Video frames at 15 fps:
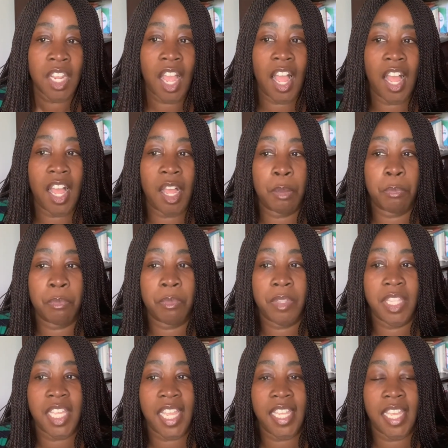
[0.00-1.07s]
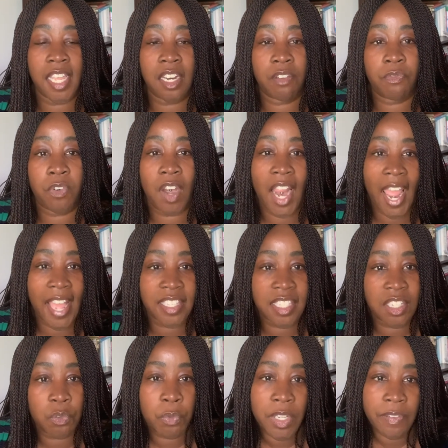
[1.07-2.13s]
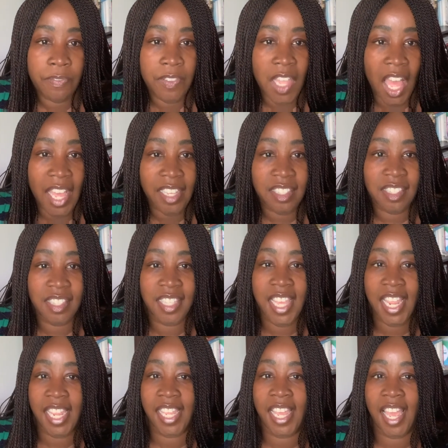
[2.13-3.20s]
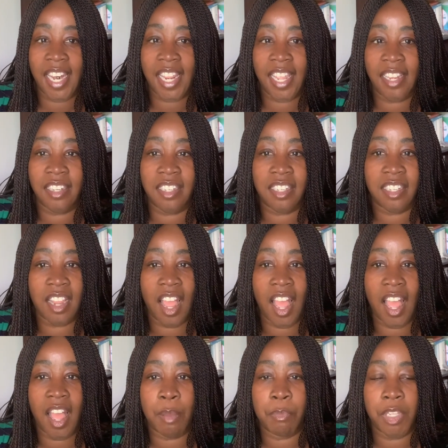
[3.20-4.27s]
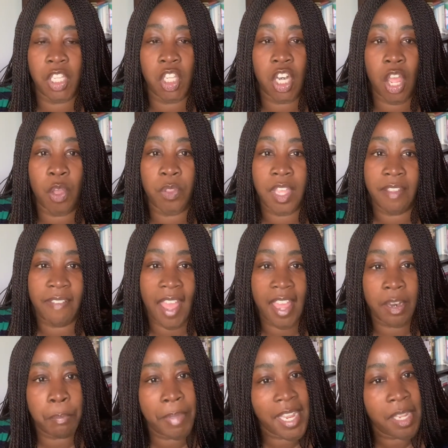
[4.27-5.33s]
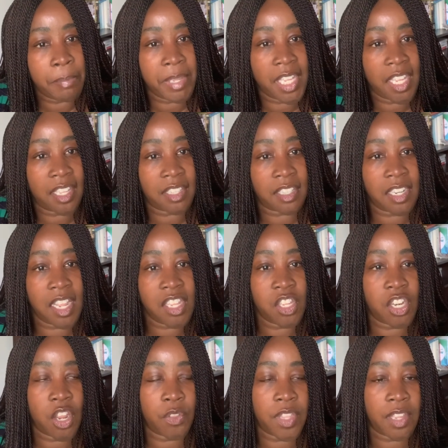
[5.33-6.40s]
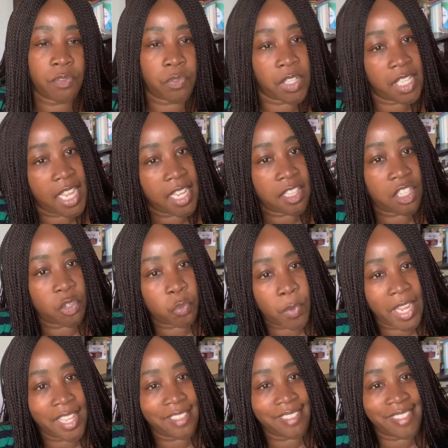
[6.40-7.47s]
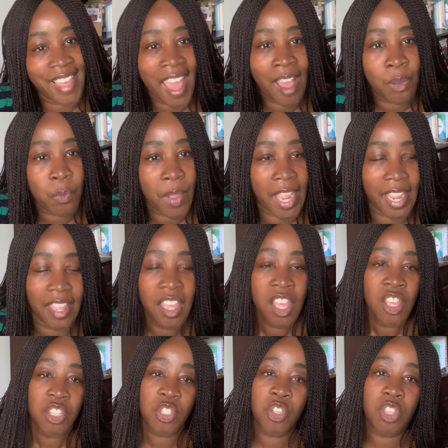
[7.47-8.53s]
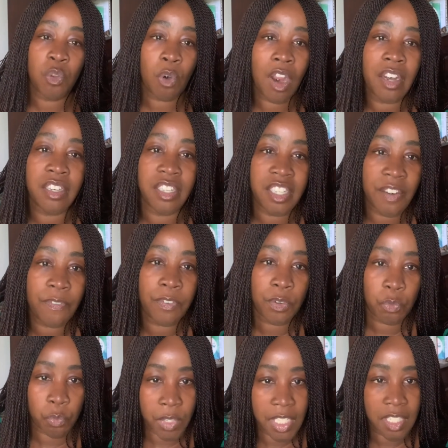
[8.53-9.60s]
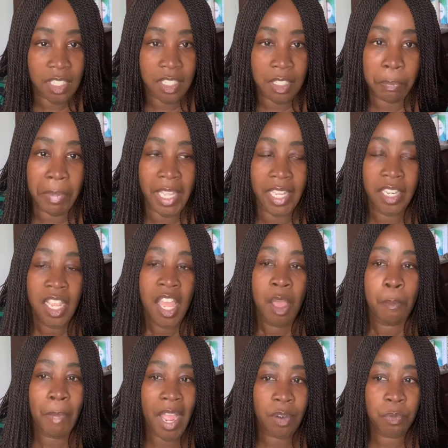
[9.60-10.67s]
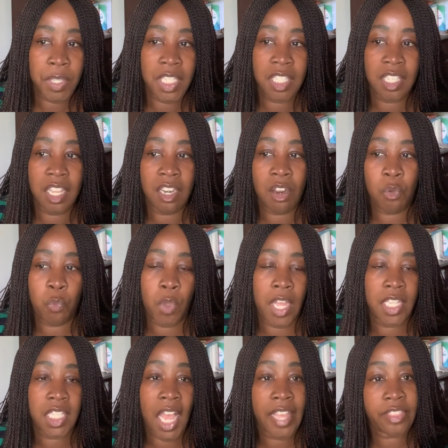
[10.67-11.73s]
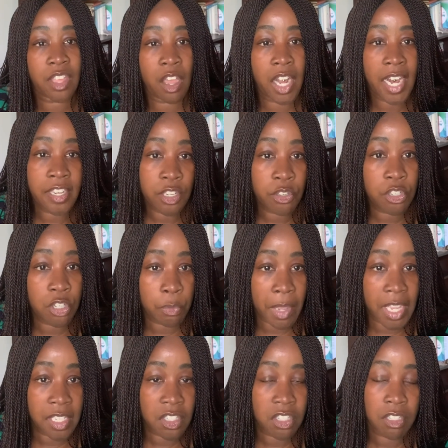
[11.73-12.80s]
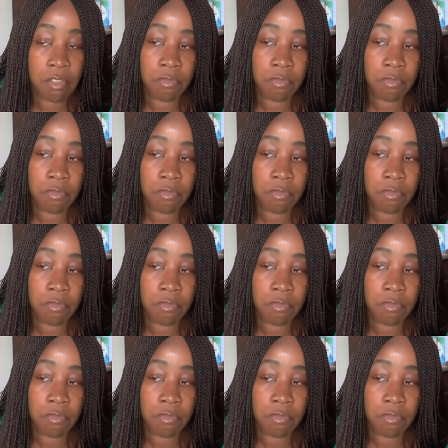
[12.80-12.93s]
They get it for acid reflux. They get it, they've had a baby and, they've regained their weight that way. So there are different reasons, but my reason was I thought I knew too much.